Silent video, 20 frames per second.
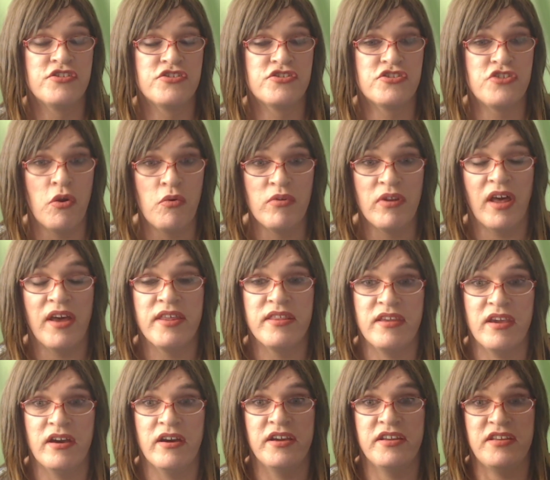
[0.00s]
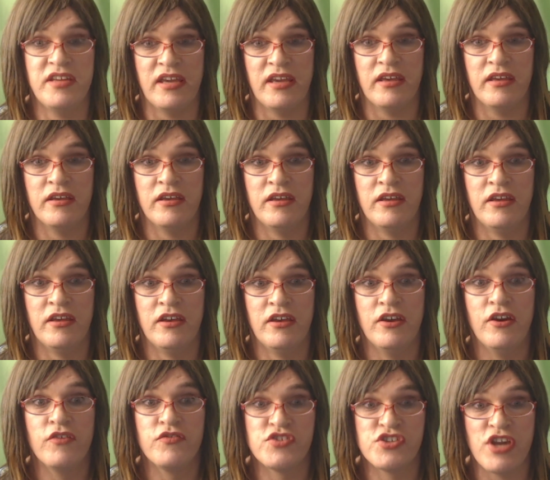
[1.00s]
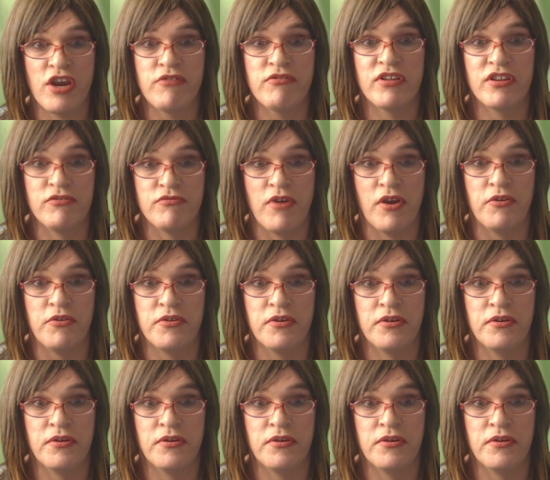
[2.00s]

don't like the idea of sharing the road.